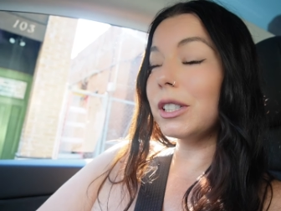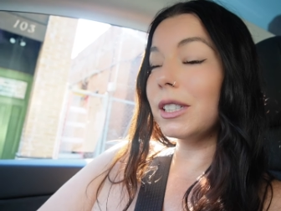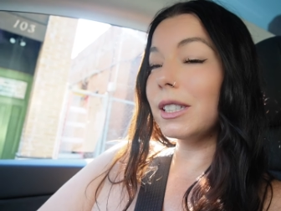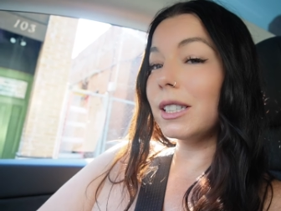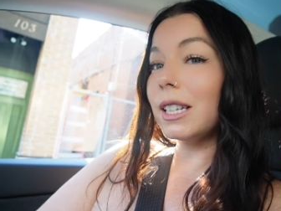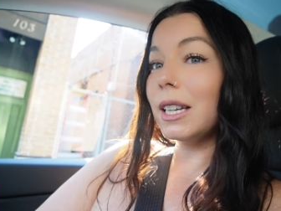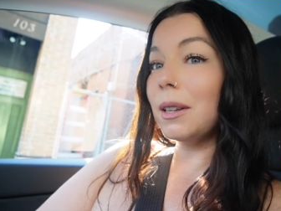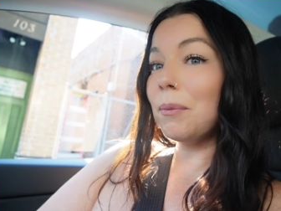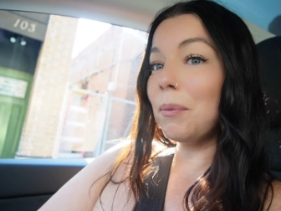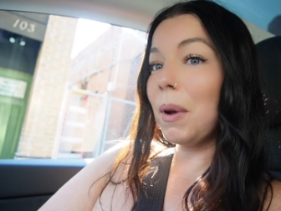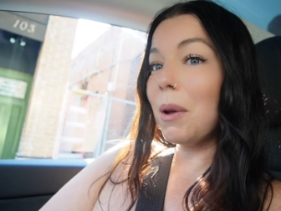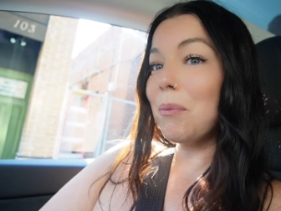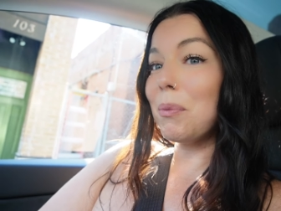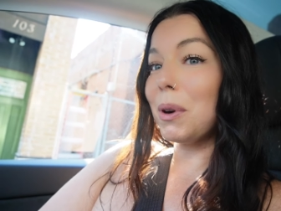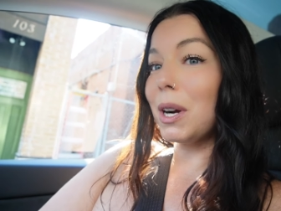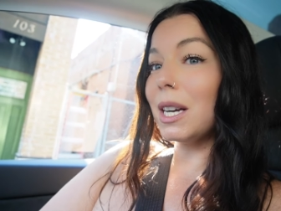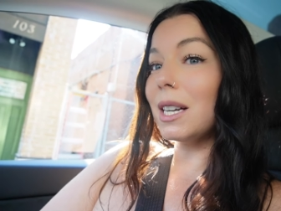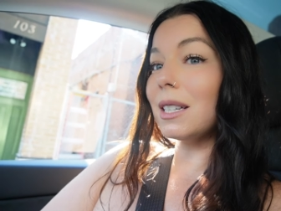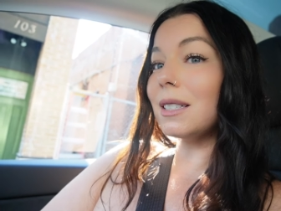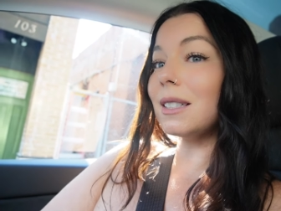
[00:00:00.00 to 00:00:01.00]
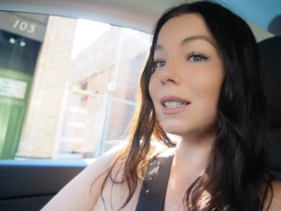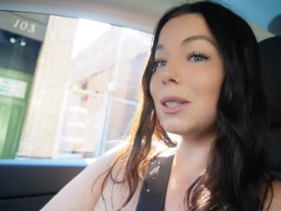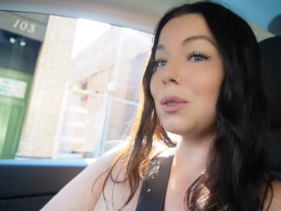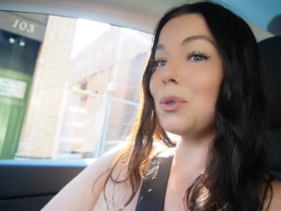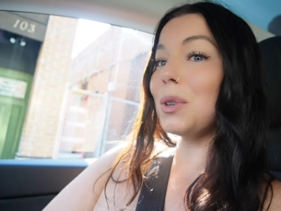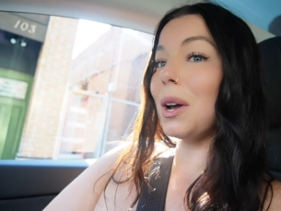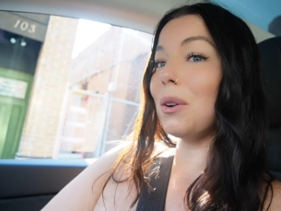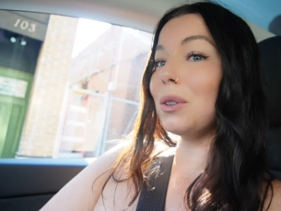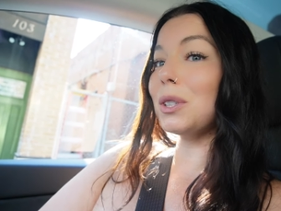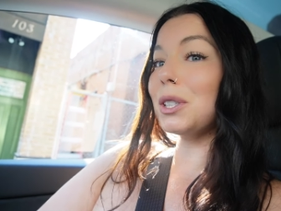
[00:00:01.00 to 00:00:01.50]
It's in my purse. That's
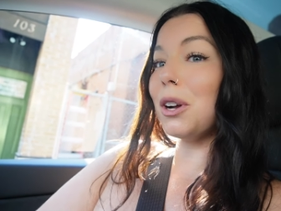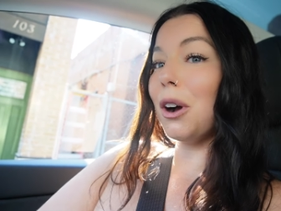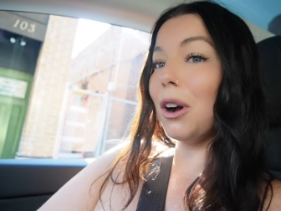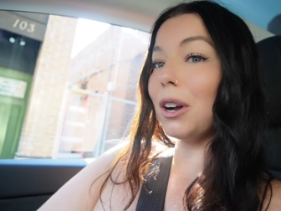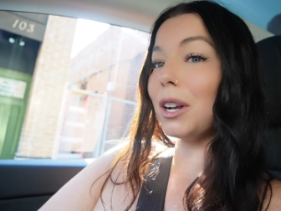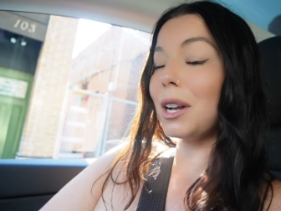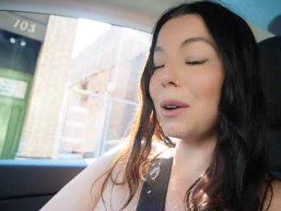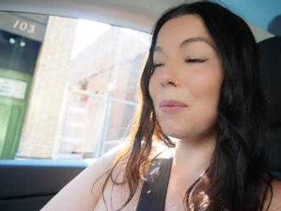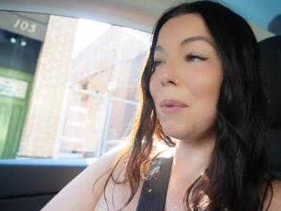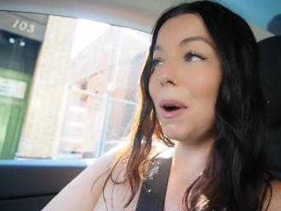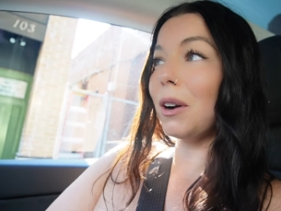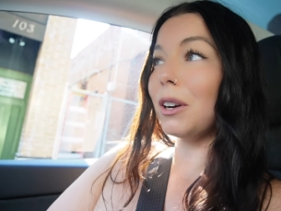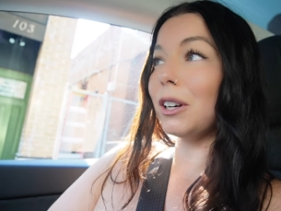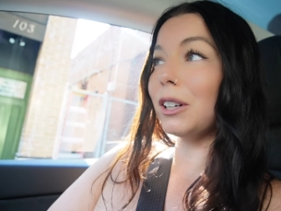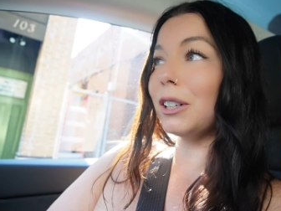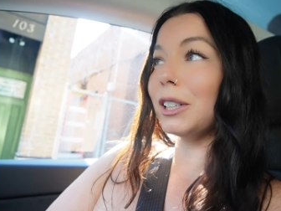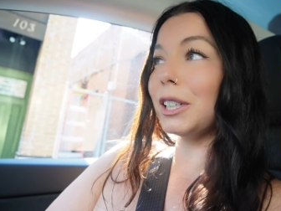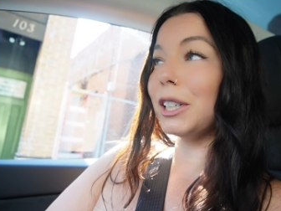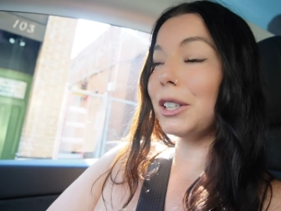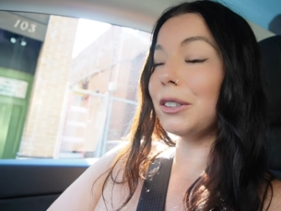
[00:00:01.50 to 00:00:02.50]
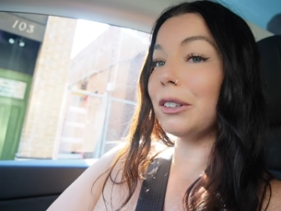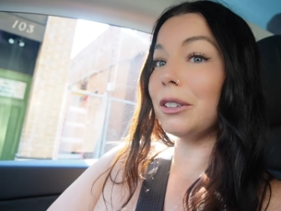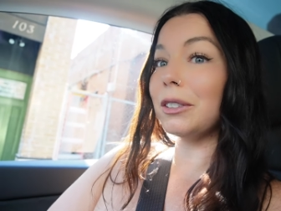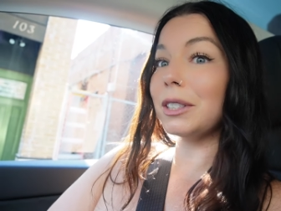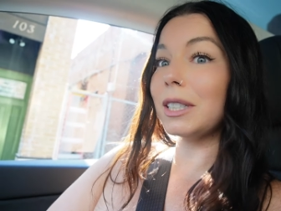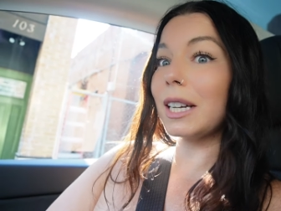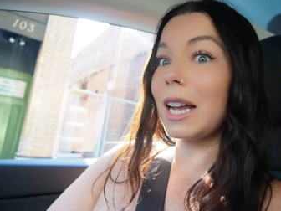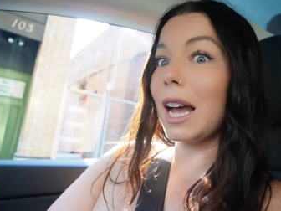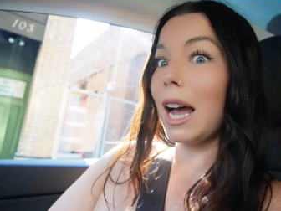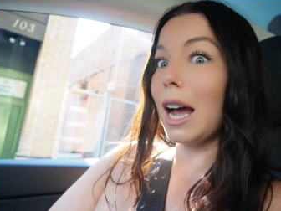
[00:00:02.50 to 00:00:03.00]
what I was talking about earlier. And I
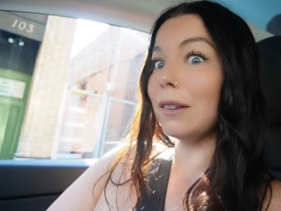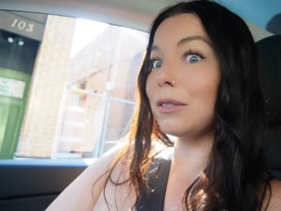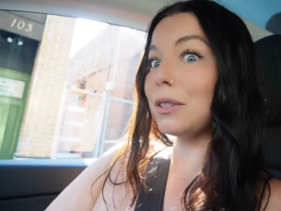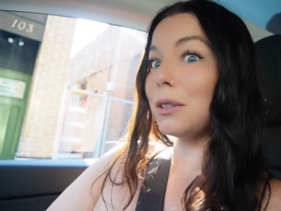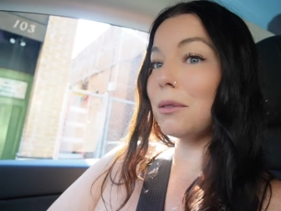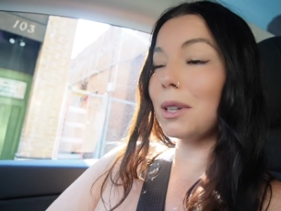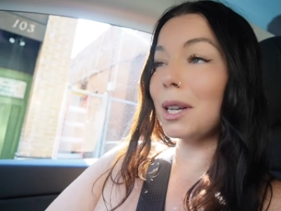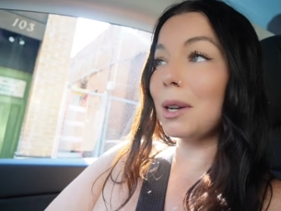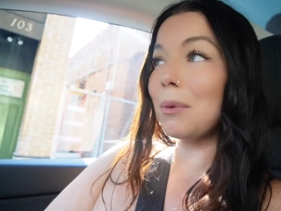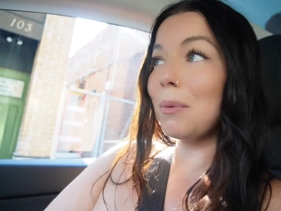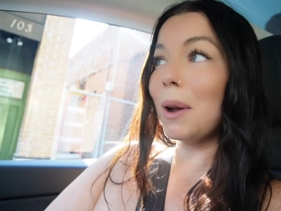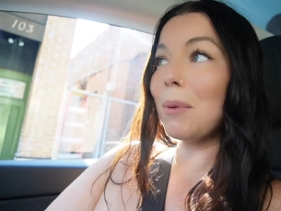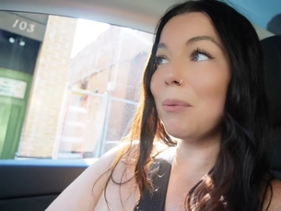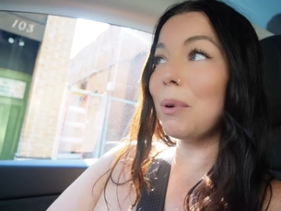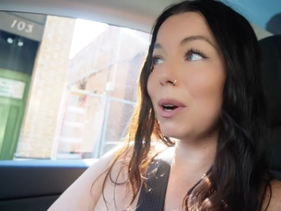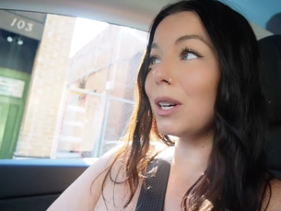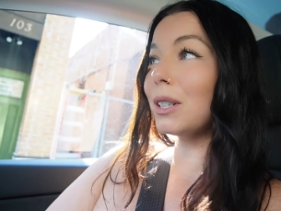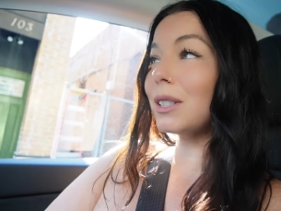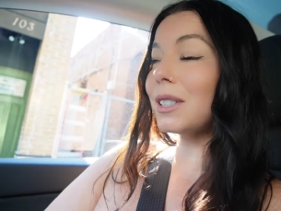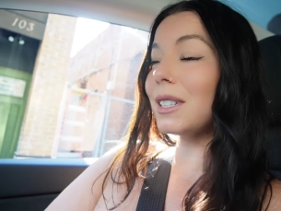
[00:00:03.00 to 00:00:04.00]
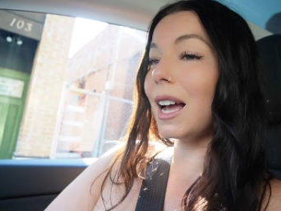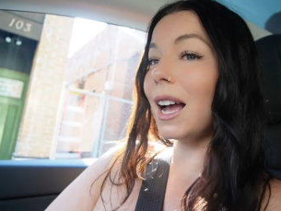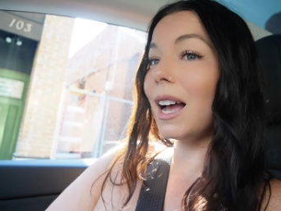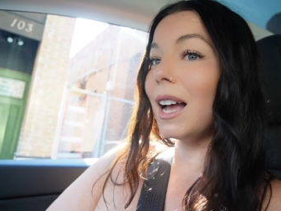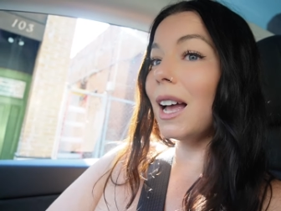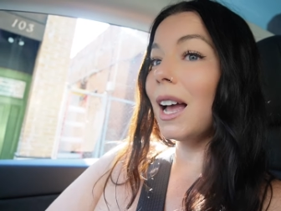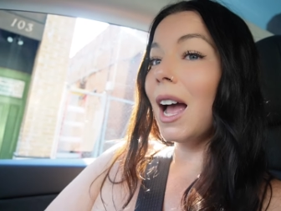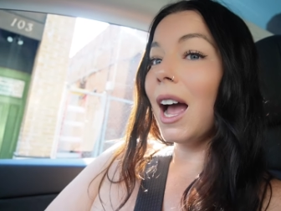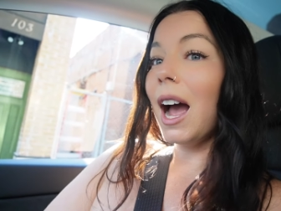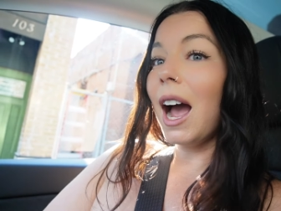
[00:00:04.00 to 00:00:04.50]
was like, I have something in my purse
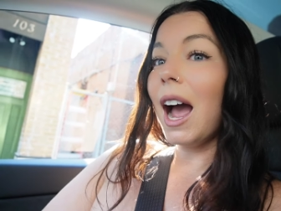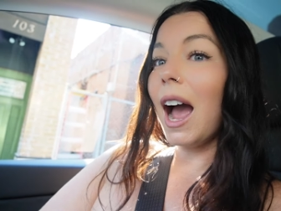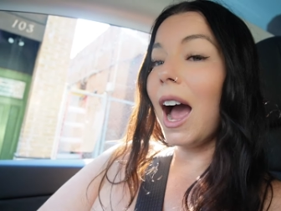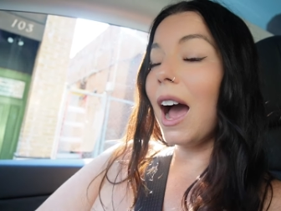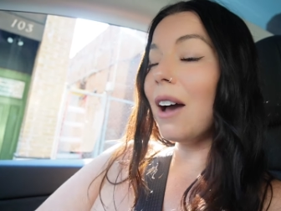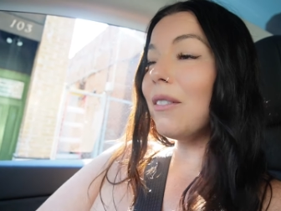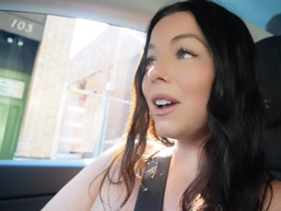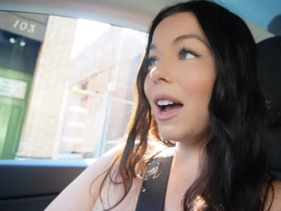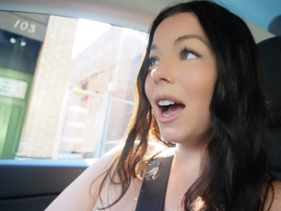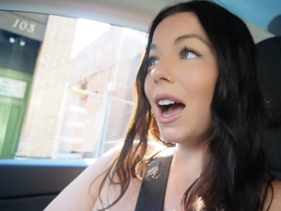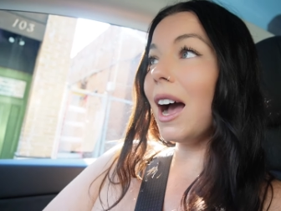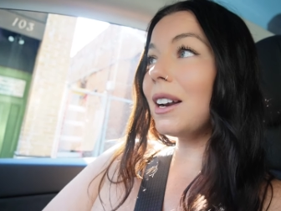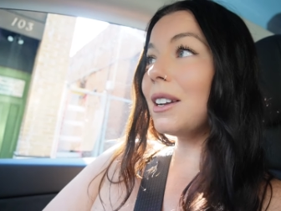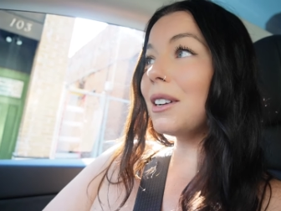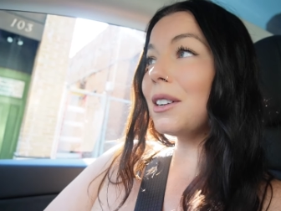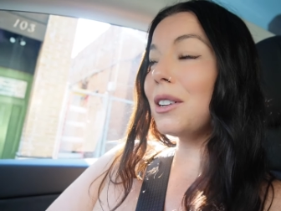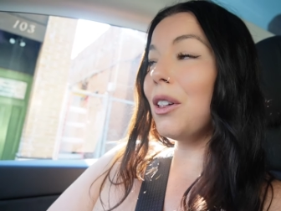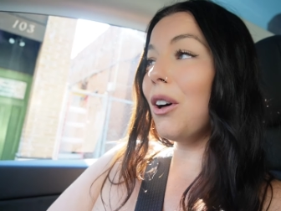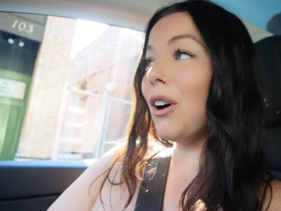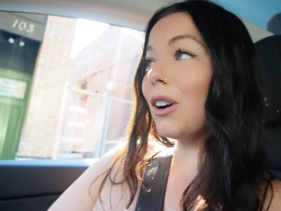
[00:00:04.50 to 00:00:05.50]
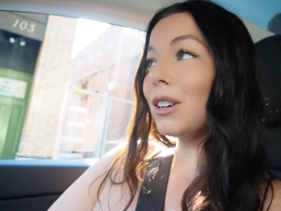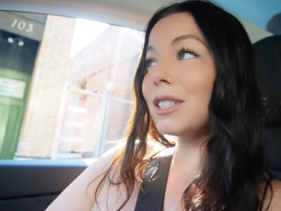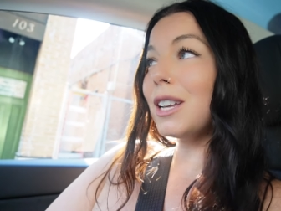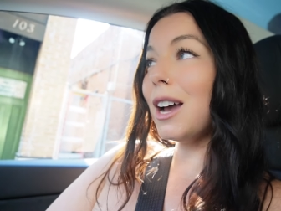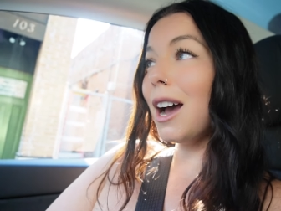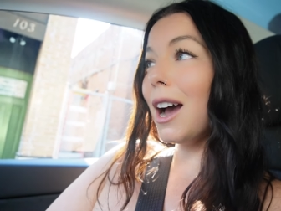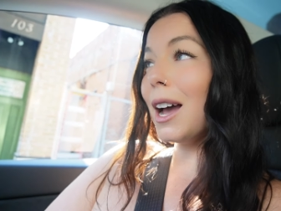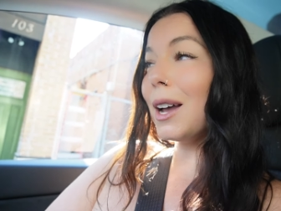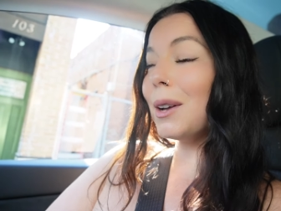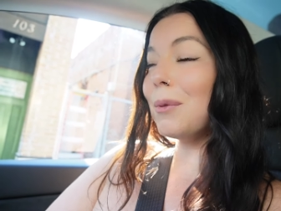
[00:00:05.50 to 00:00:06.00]
that I haven't had in a long
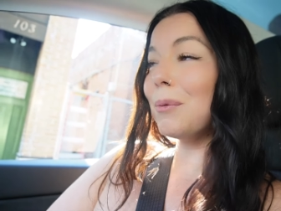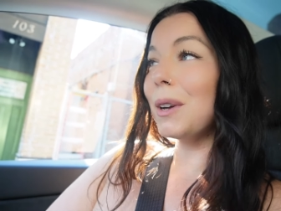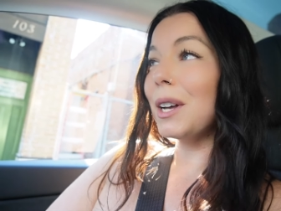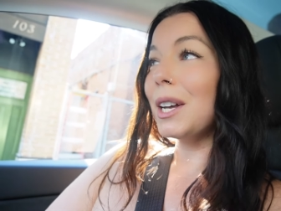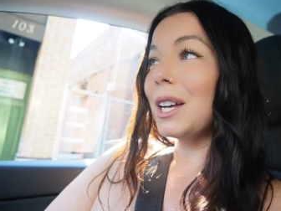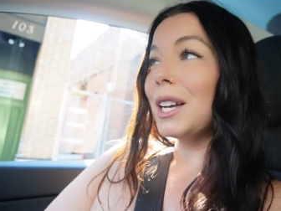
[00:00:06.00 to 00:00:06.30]
time.